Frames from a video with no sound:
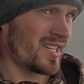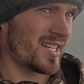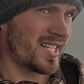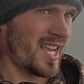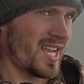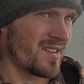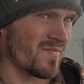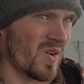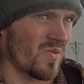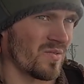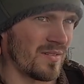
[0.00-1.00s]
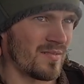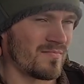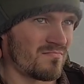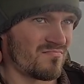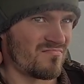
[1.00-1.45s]
sand mode.
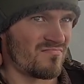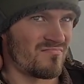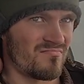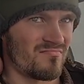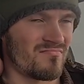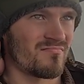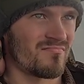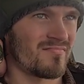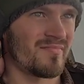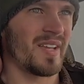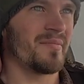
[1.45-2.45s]
Maybe